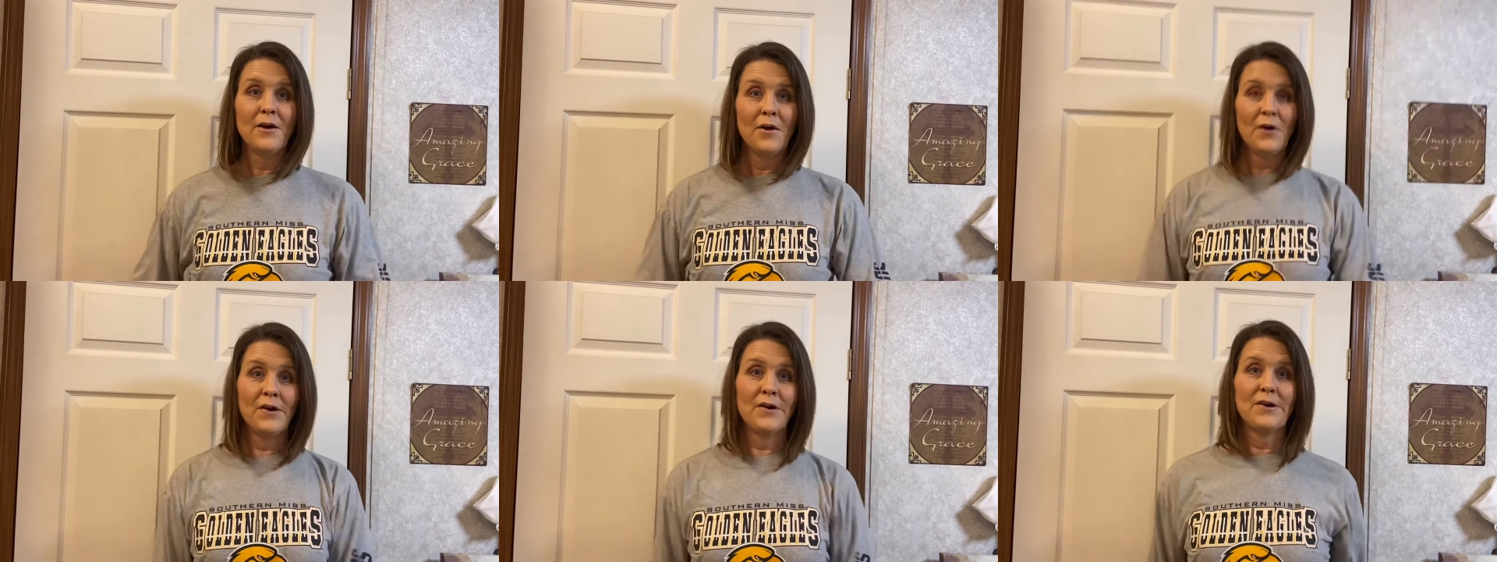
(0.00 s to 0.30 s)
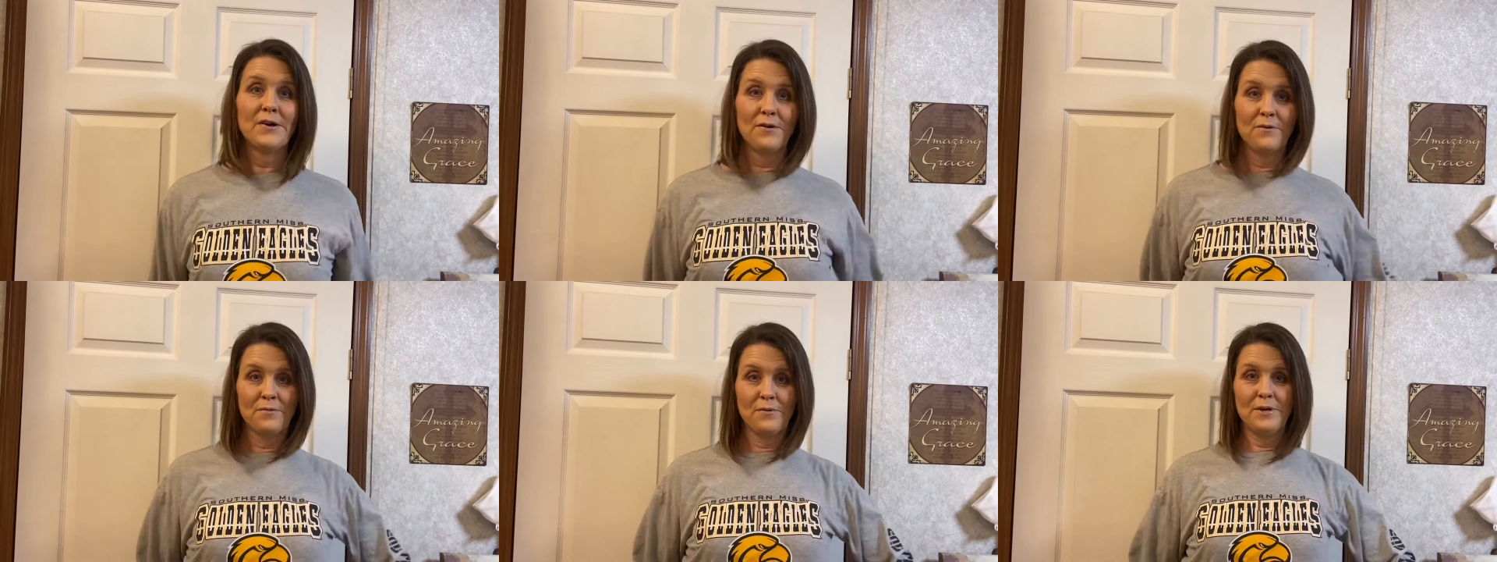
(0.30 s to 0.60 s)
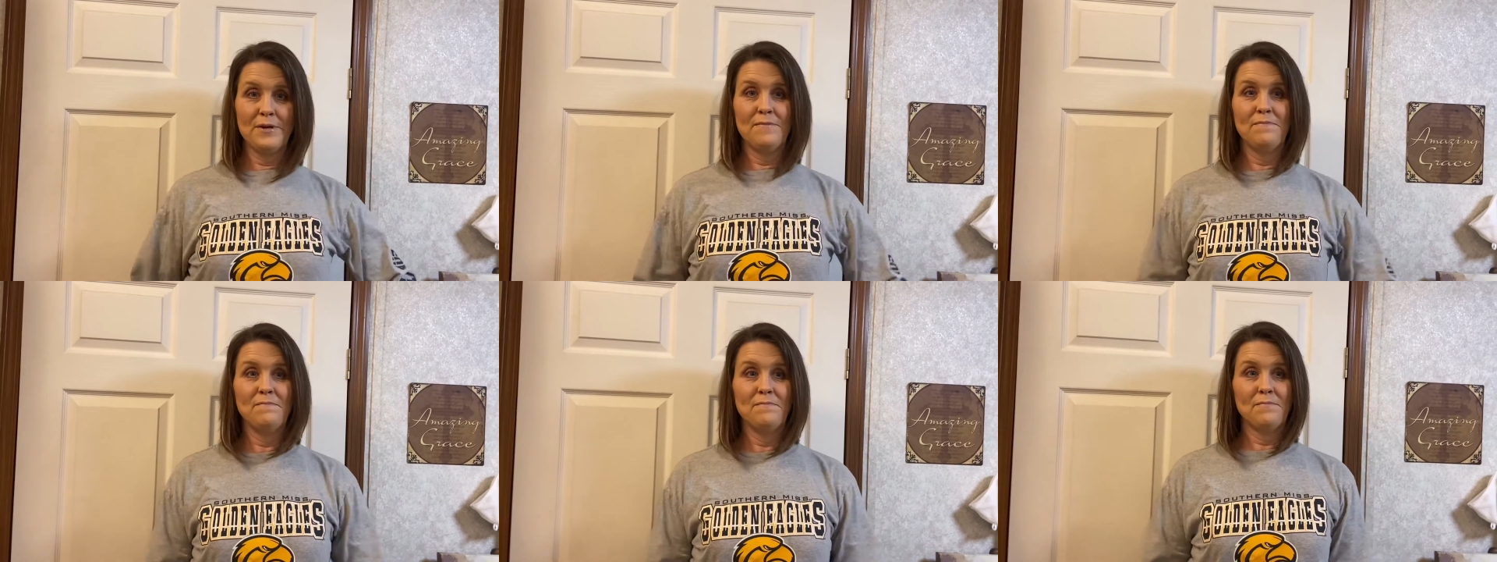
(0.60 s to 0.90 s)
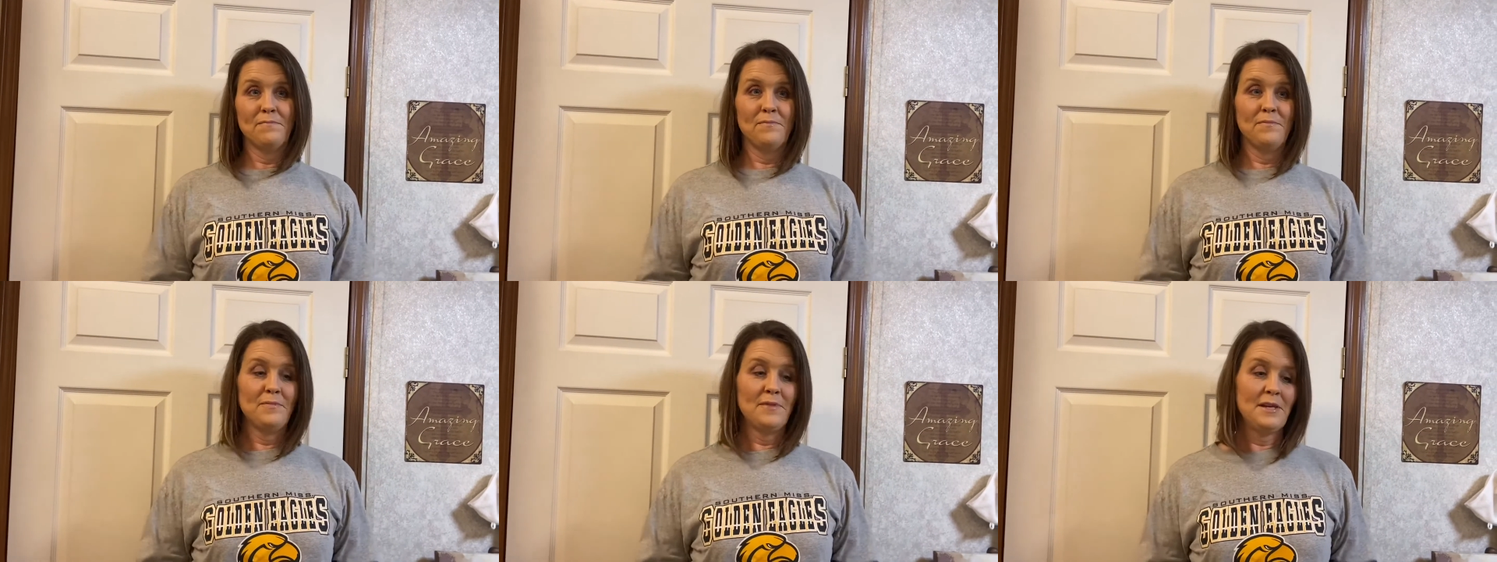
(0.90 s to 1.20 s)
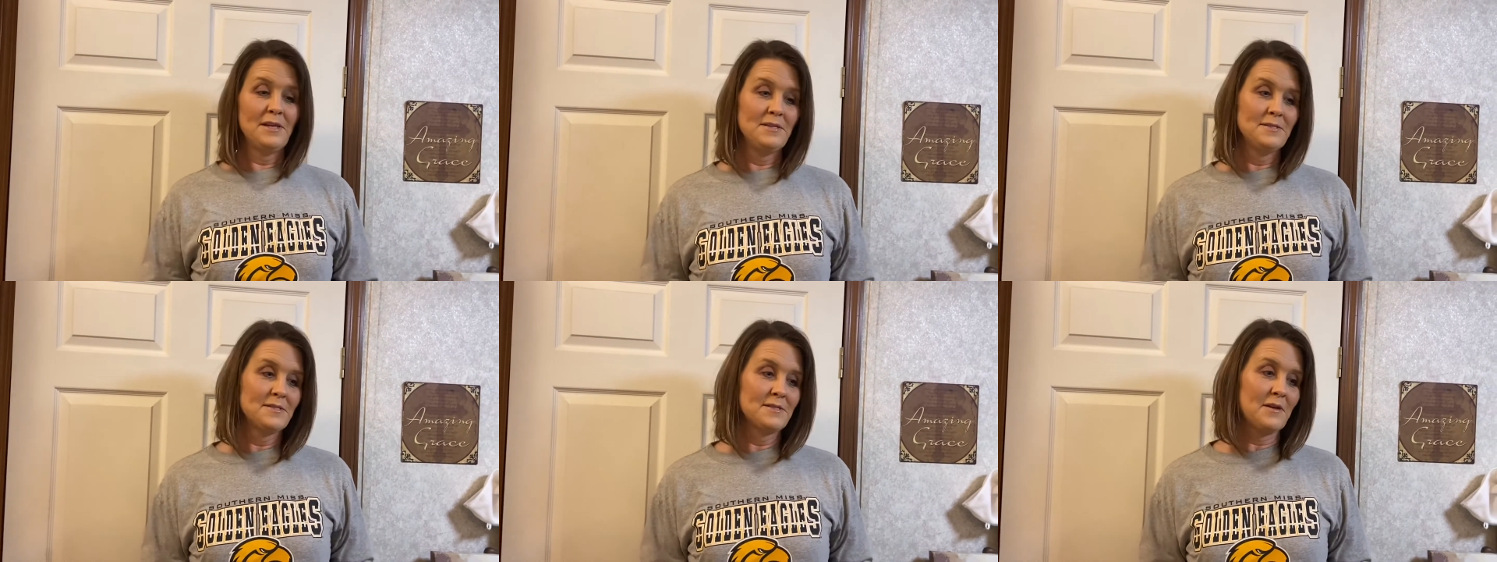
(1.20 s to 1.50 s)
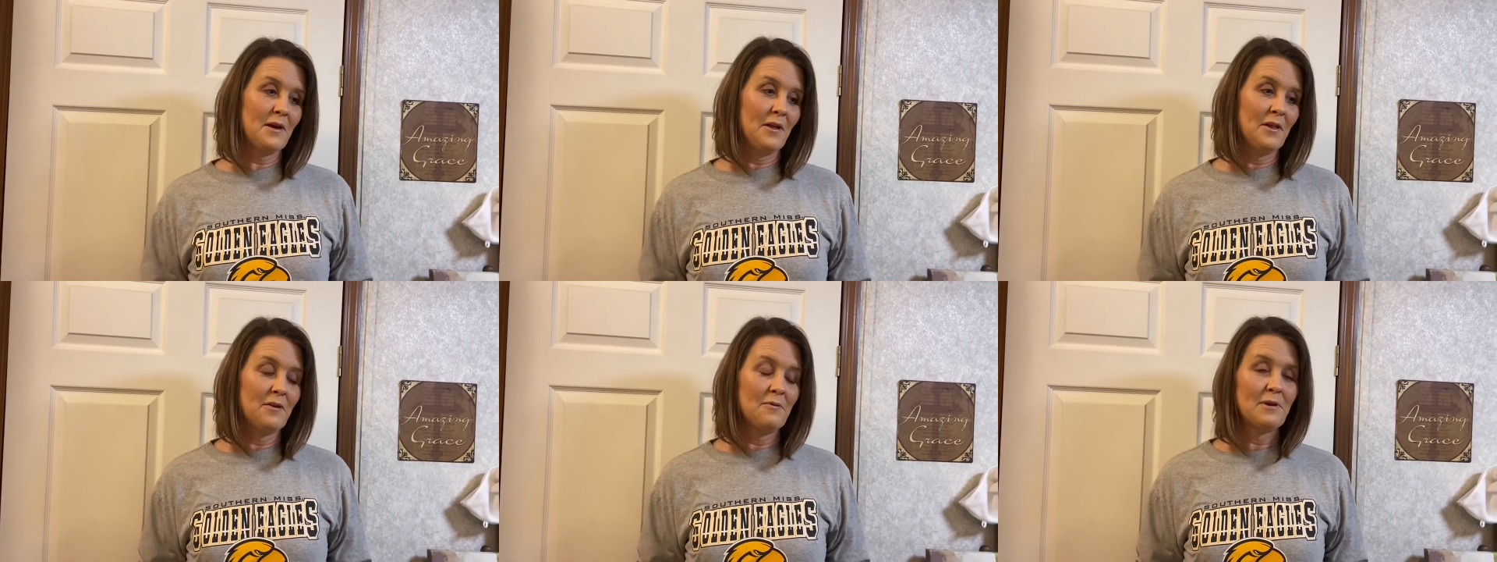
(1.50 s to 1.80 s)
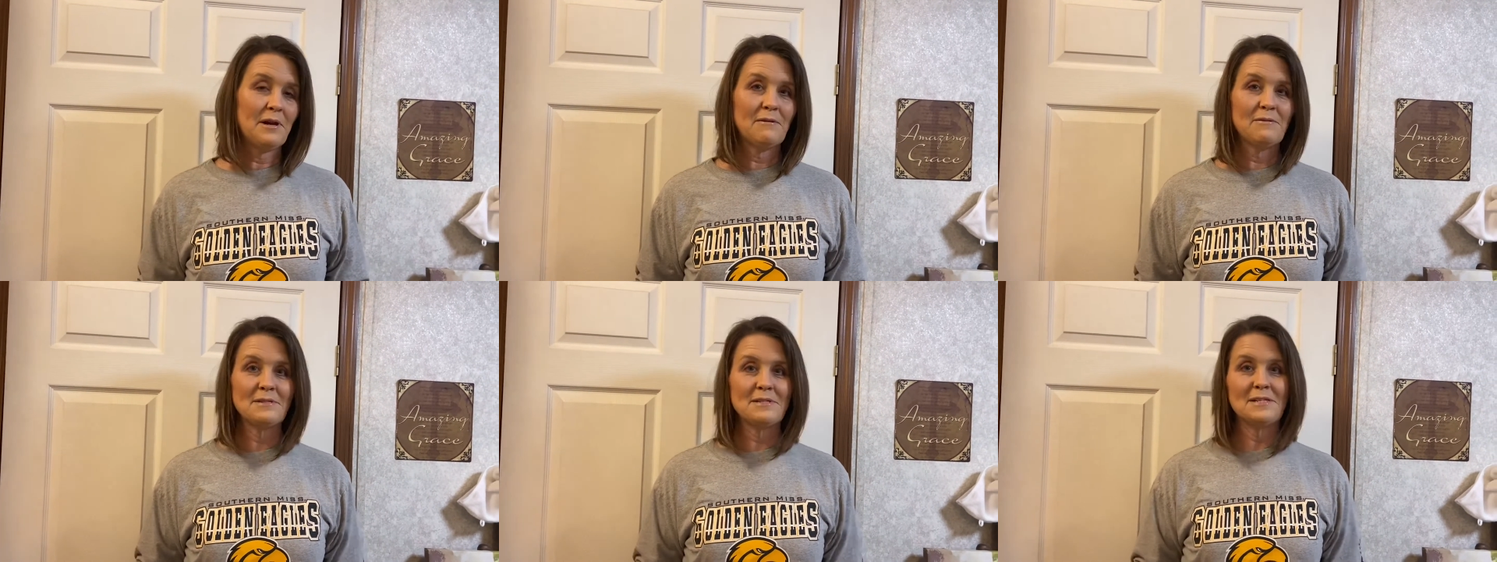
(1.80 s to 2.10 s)
or what they used to call it when
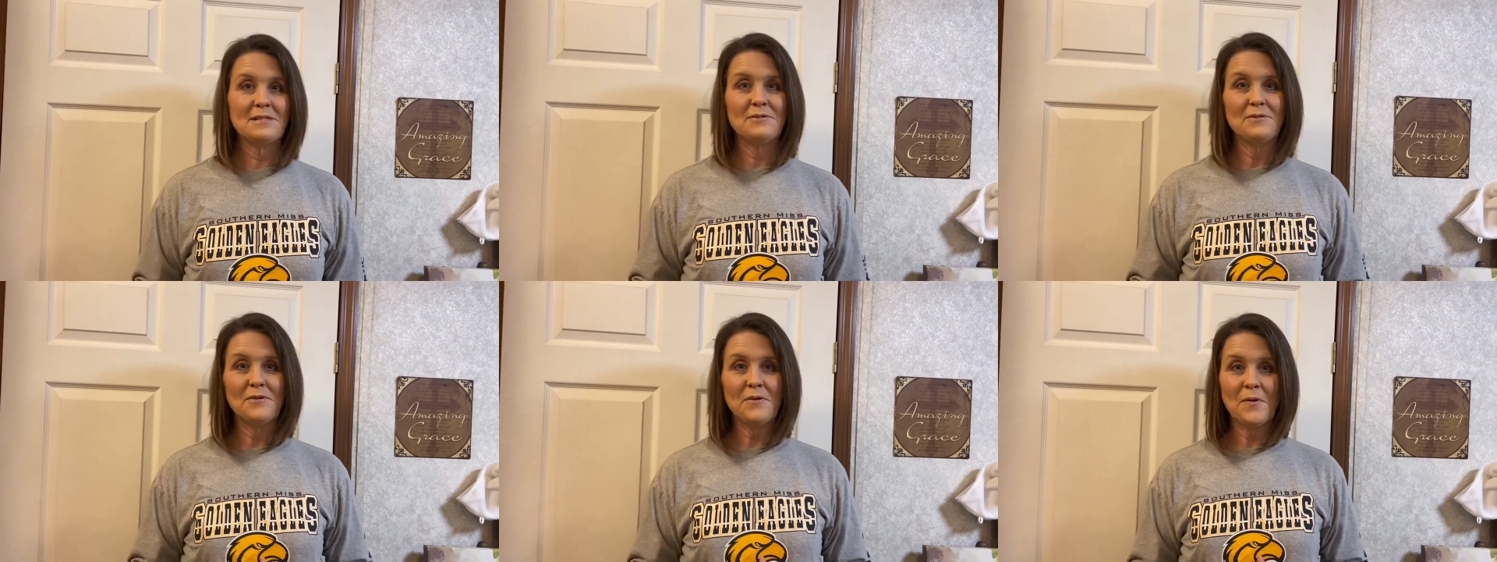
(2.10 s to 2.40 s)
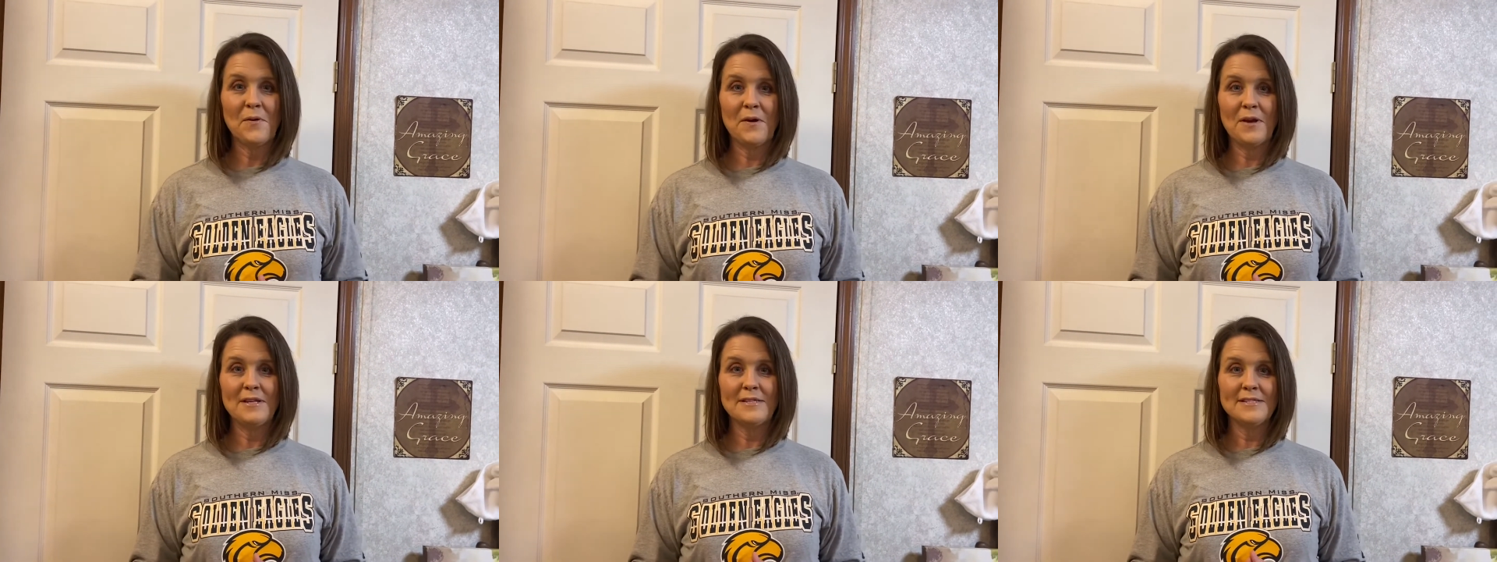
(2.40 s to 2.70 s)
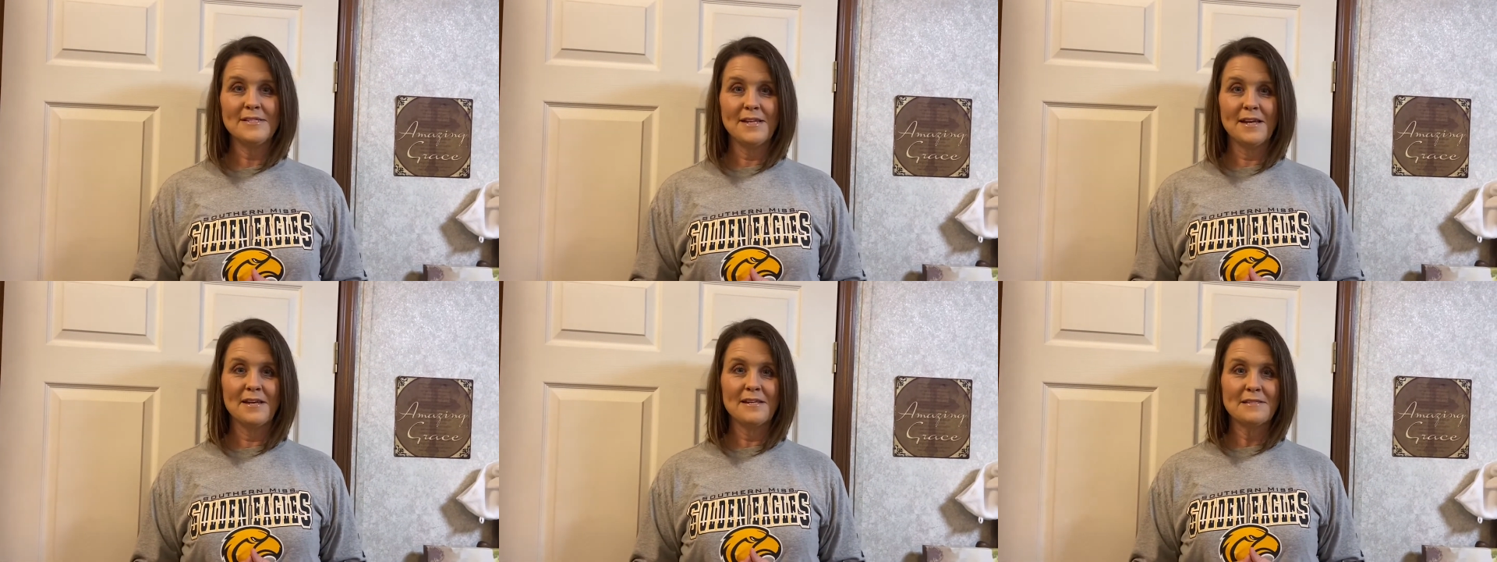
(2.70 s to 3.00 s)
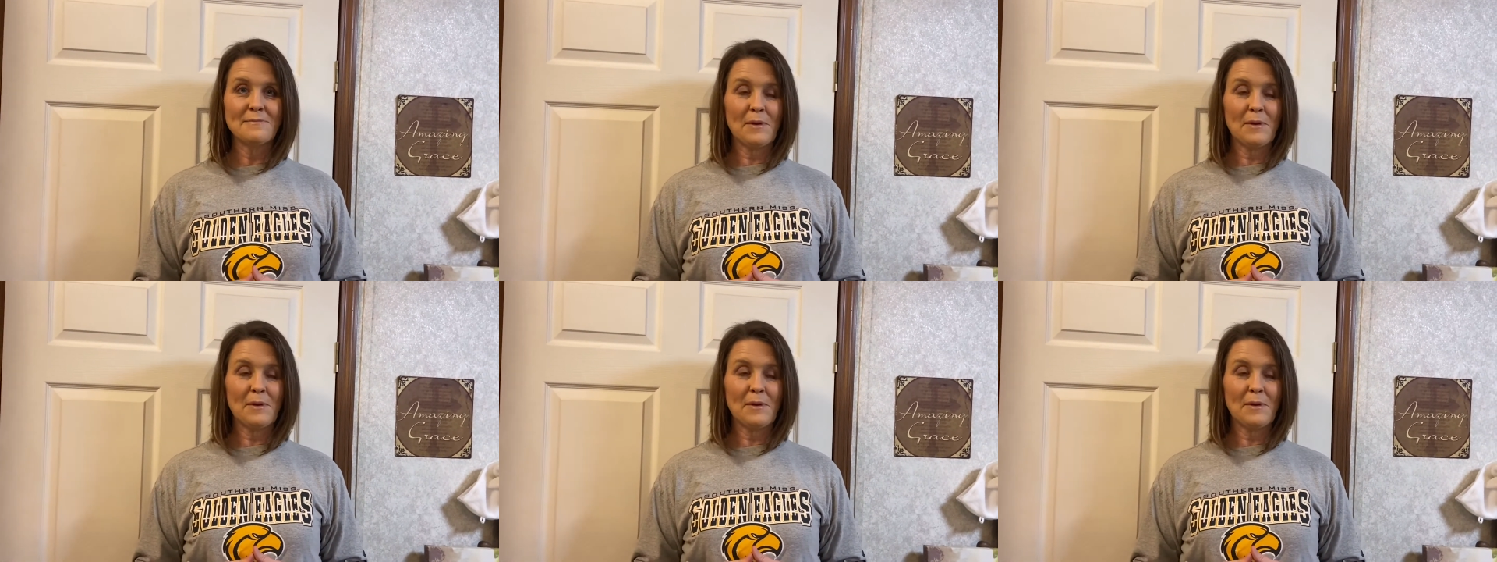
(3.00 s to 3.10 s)
I was little, hornet's nest.